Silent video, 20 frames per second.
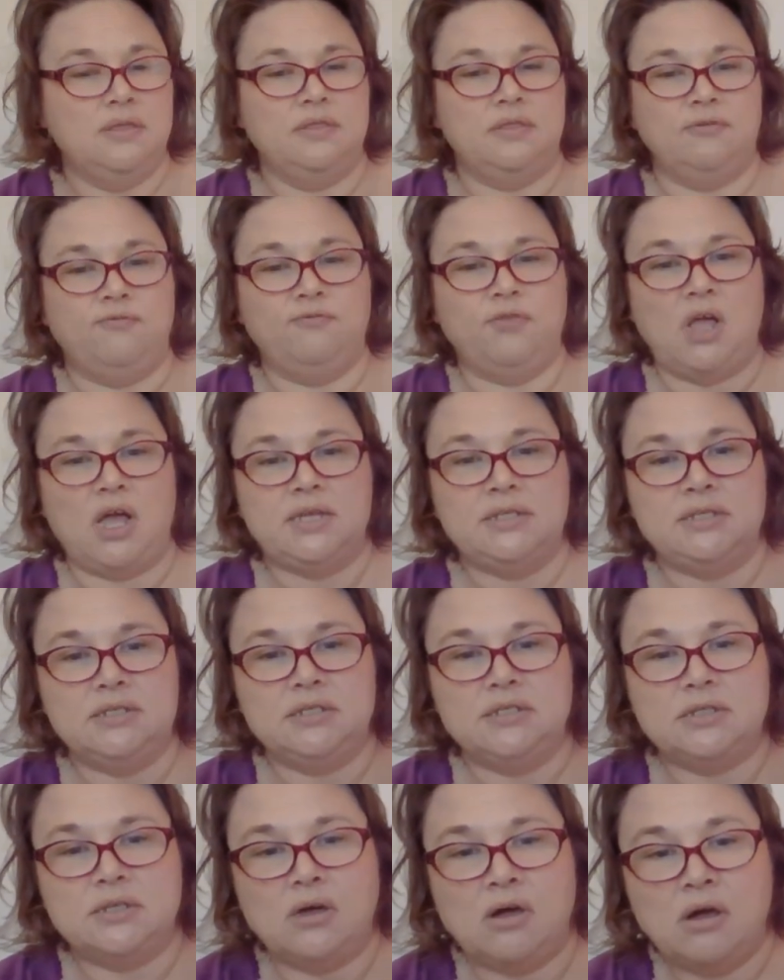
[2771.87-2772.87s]
The
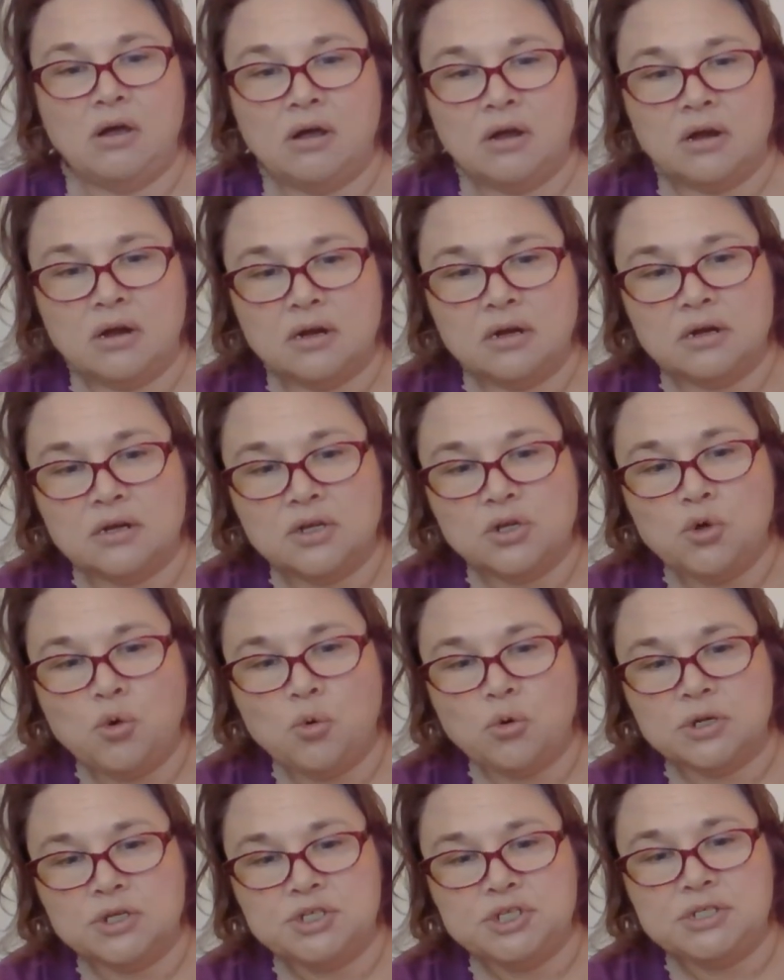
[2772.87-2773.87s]
flosses are
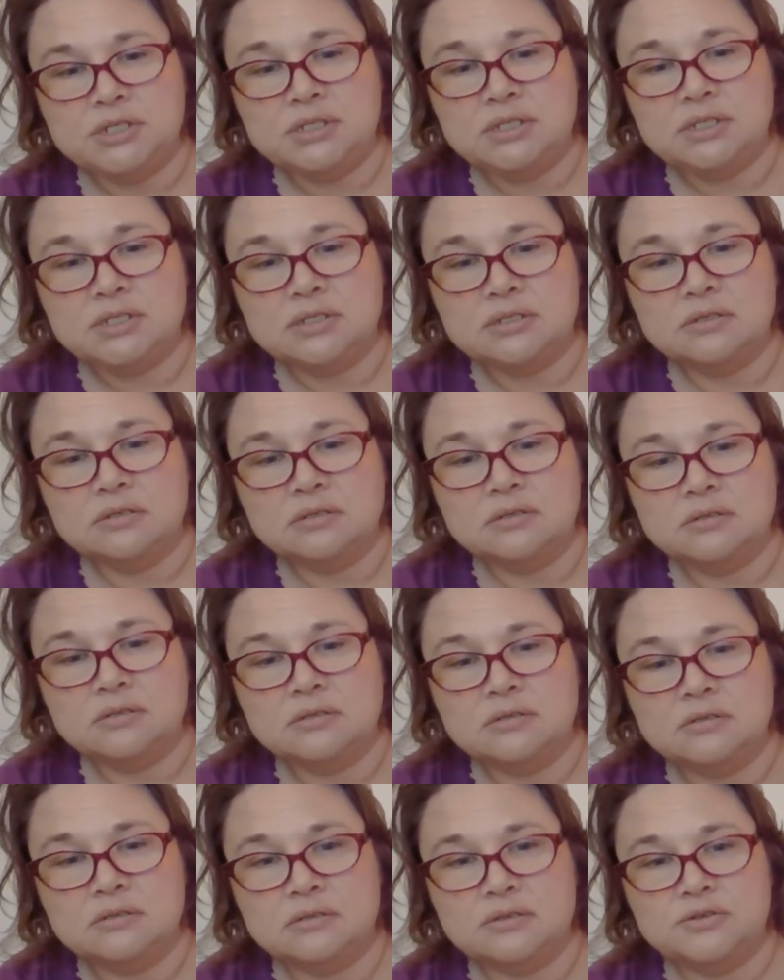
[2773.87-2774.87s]
gorgeous.
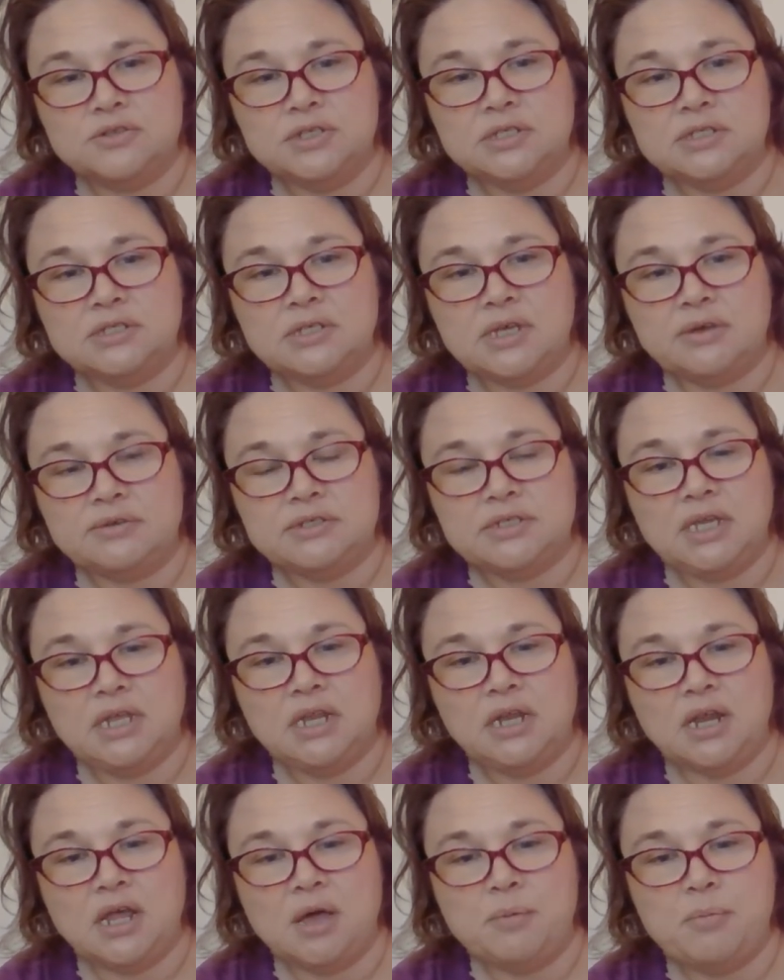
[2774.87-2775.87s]
This is how it's
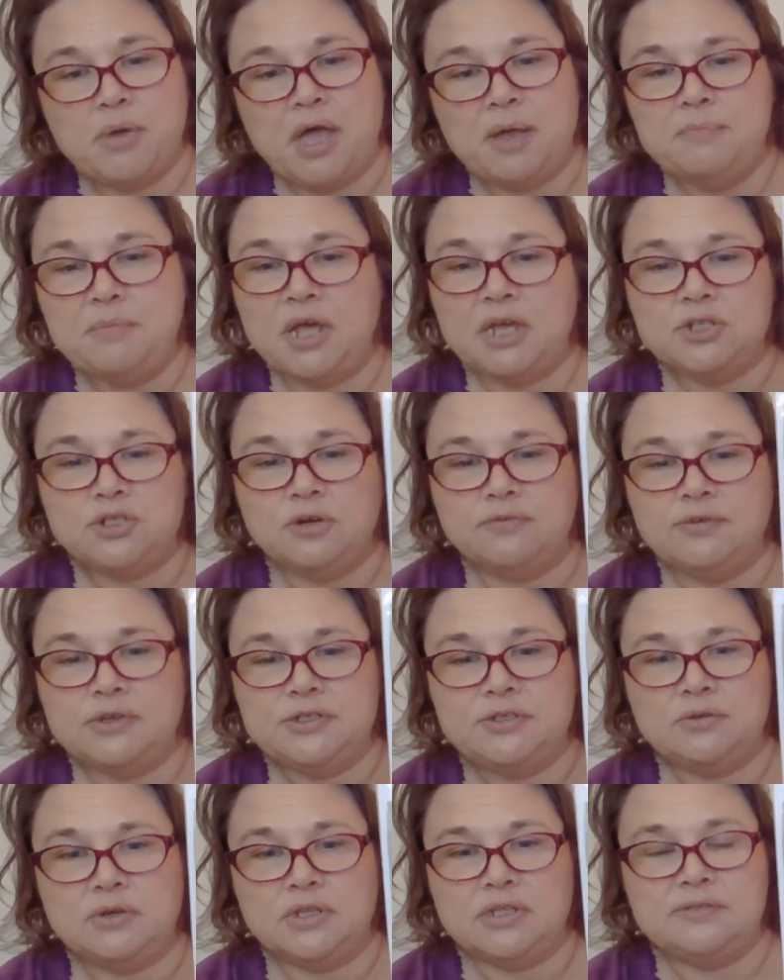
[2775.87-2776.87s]
kitted up. I'm not sure if
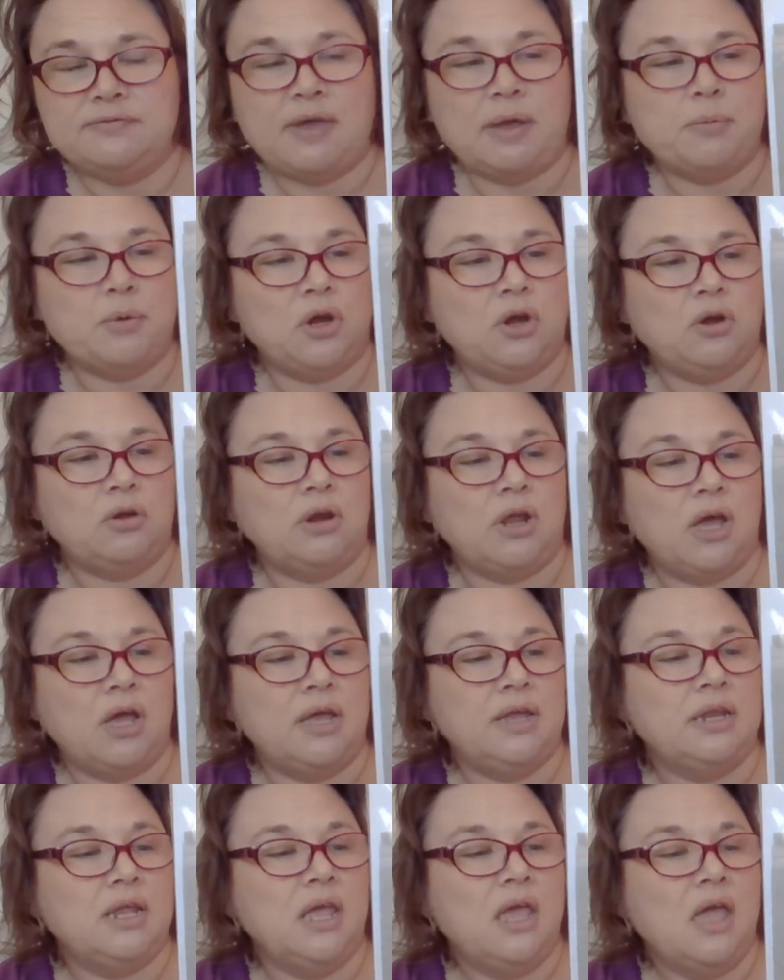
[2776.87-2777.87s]
I'll do it on this fabric or
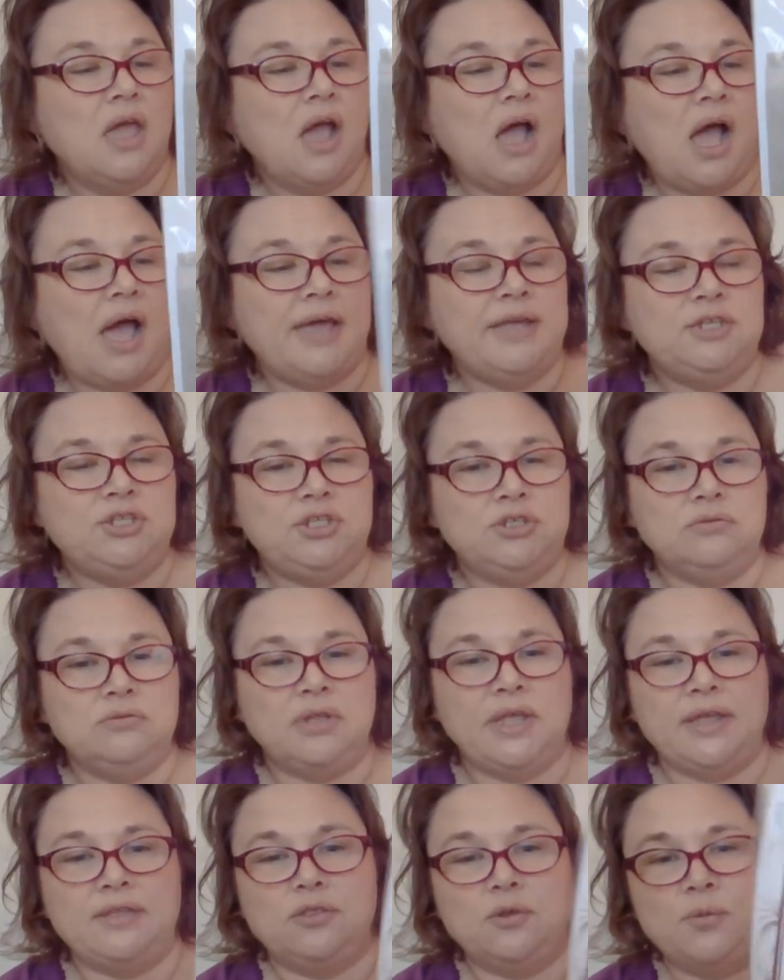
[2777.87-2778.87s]
not. I do
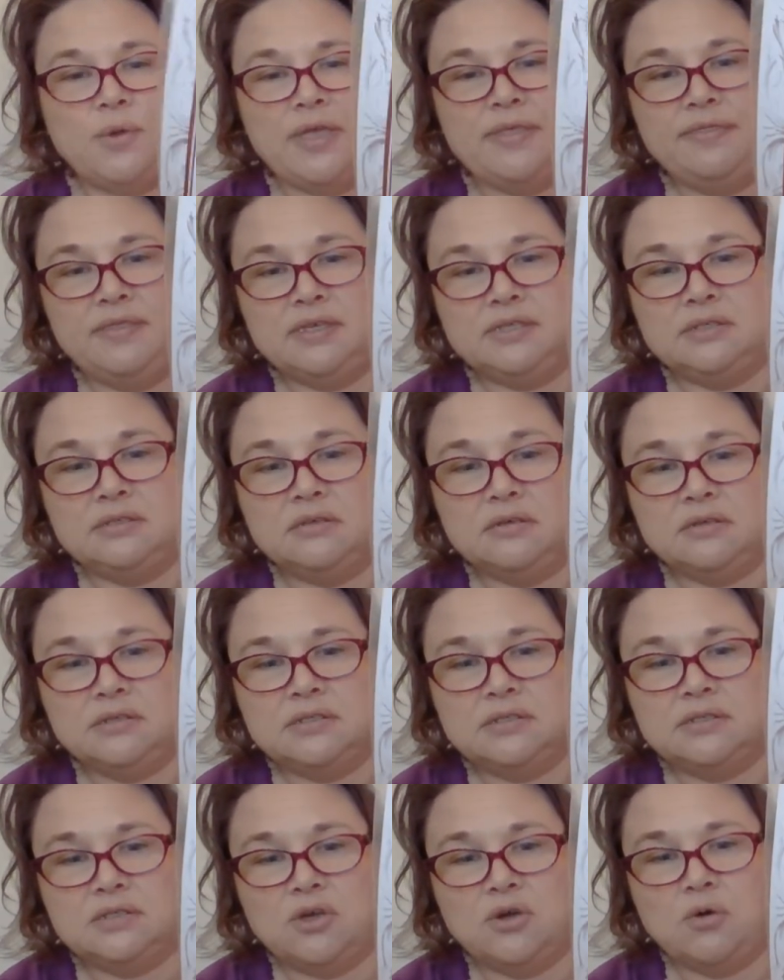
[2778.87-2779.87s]
like the way this
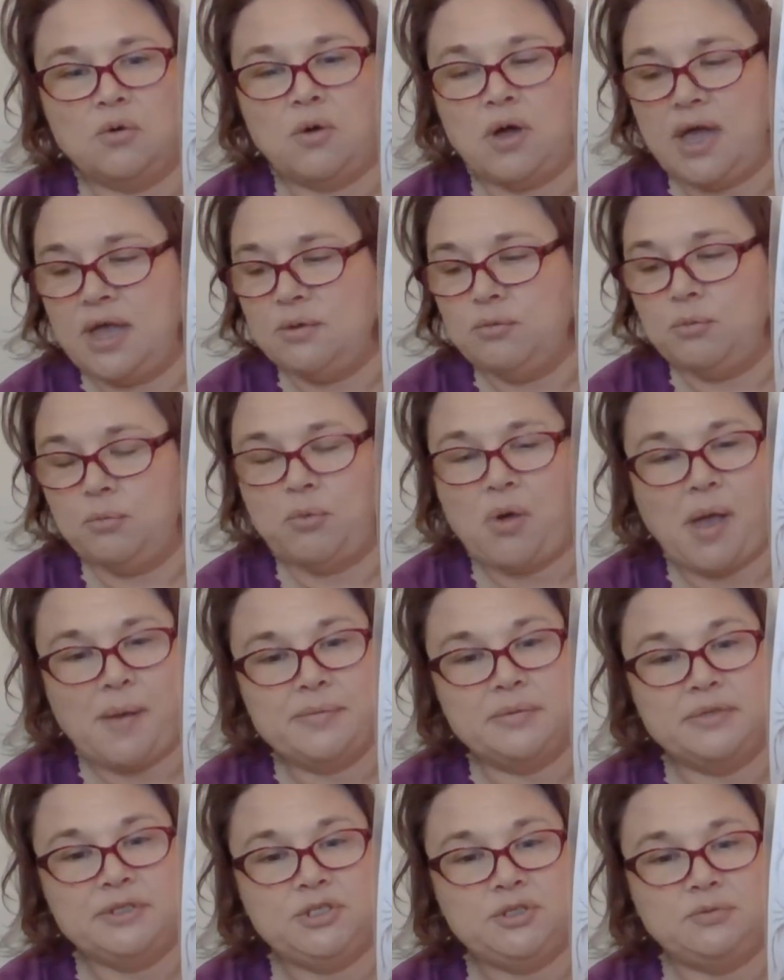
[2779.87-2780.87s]
looks, so I will
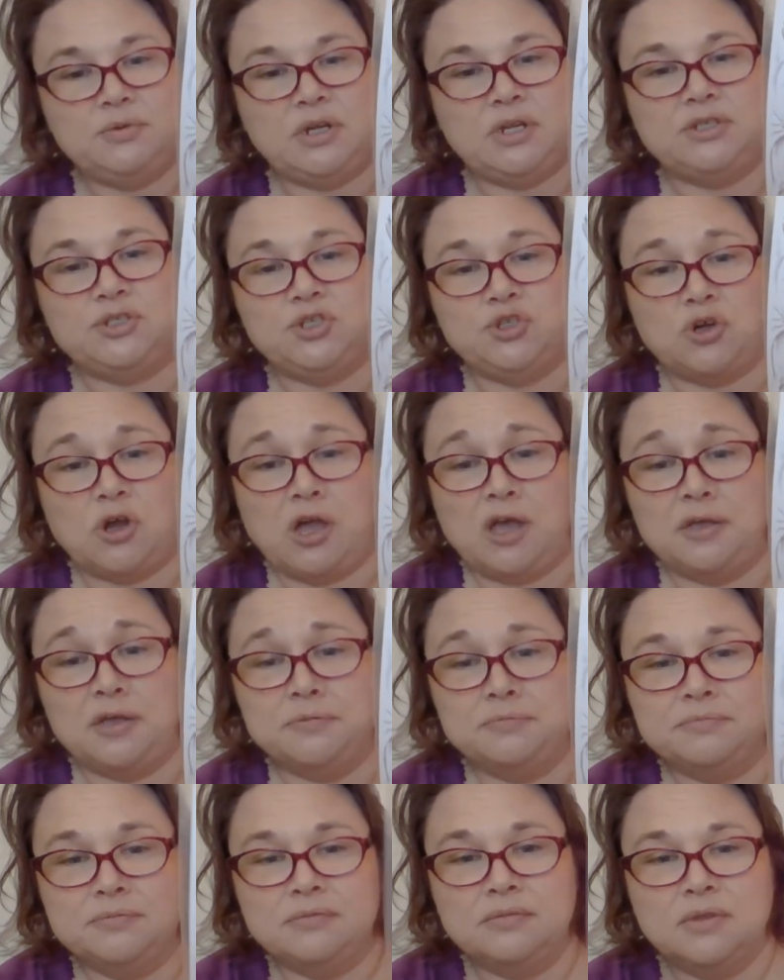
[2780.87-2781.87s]
probably do it on straw.
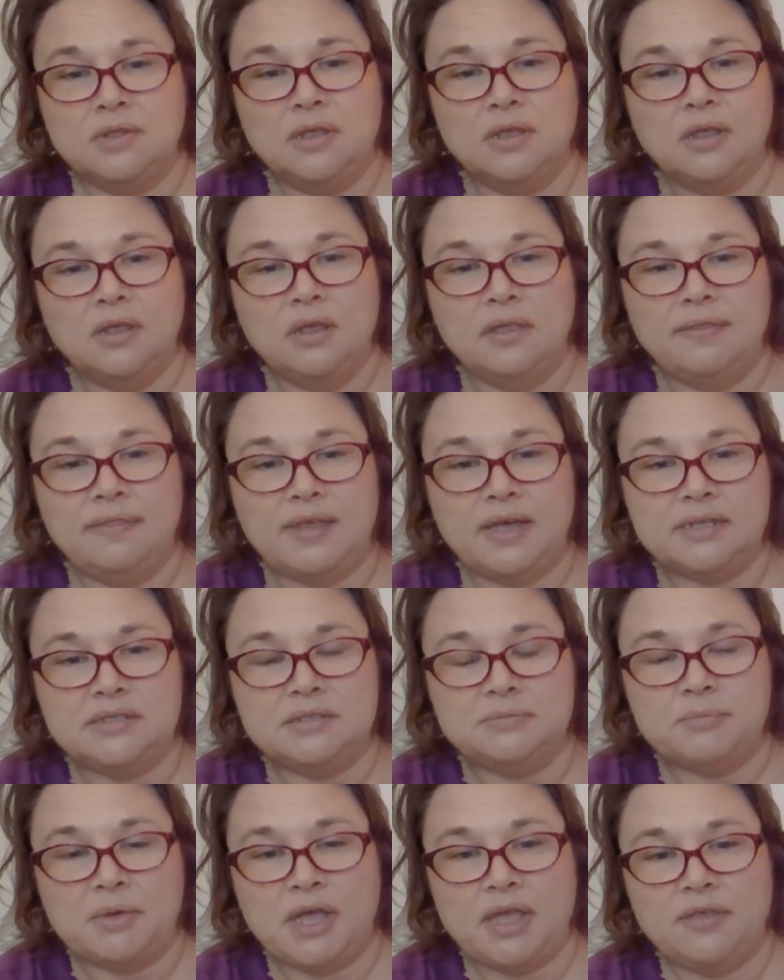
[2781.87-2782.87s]

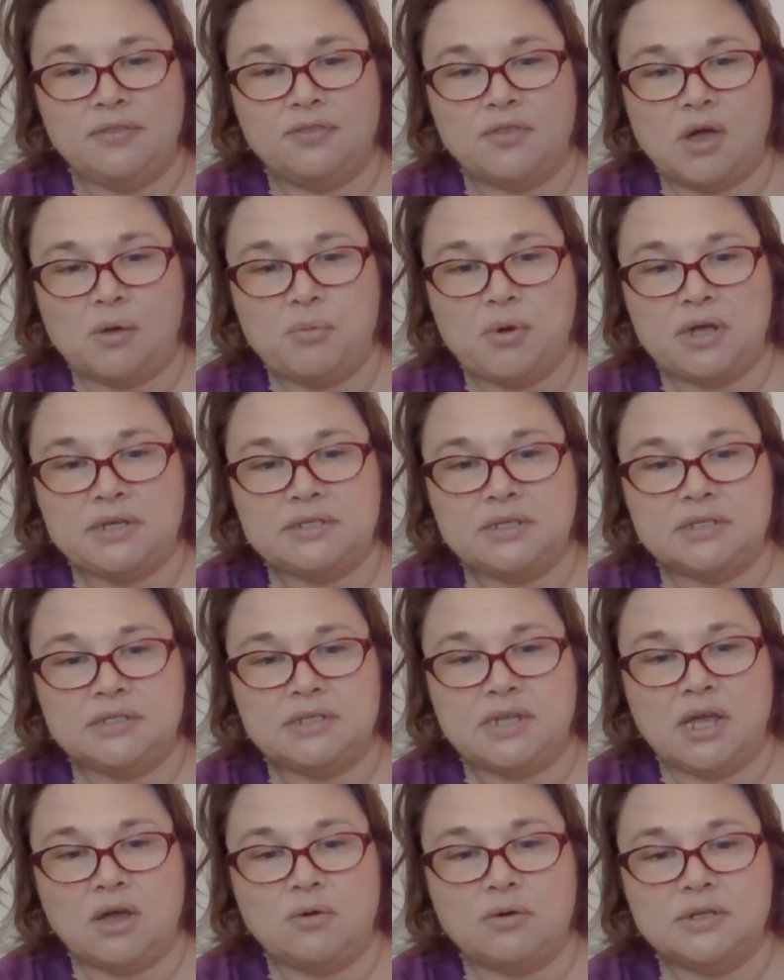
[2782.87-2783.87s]
That's my thought
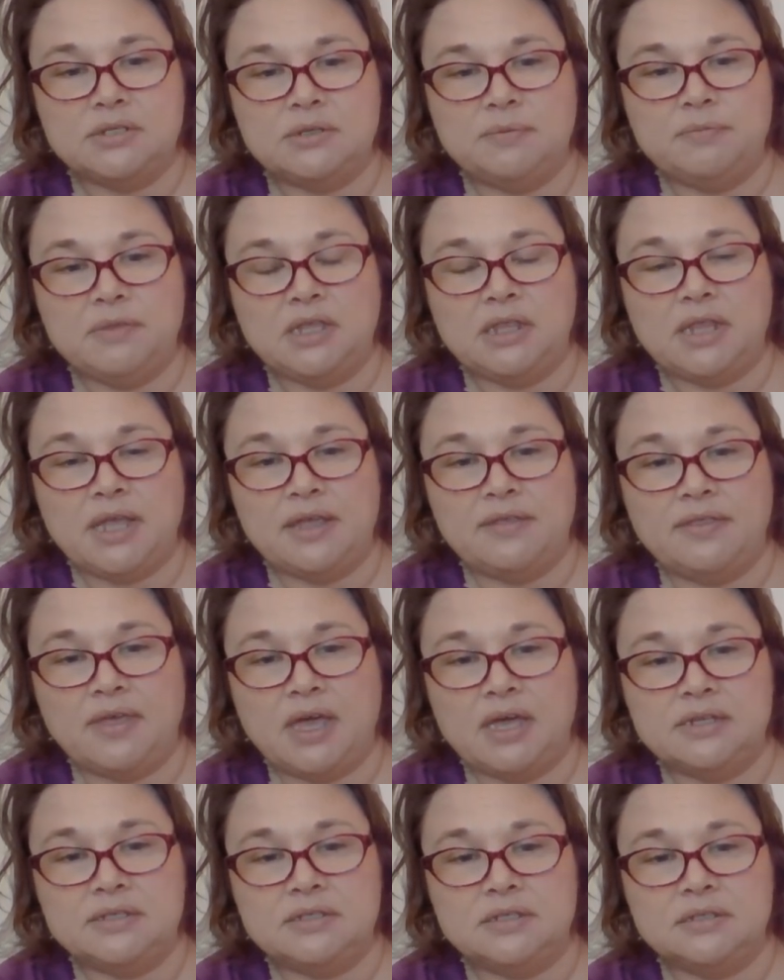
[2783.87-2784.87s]
process now, or something like
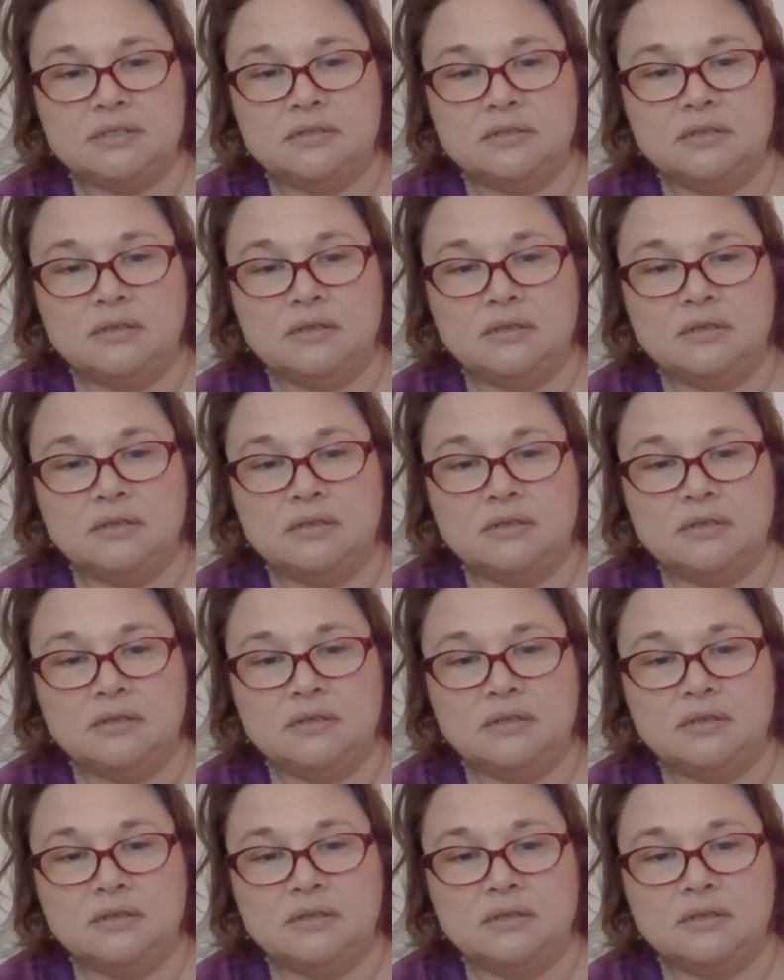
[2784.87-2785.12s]
that.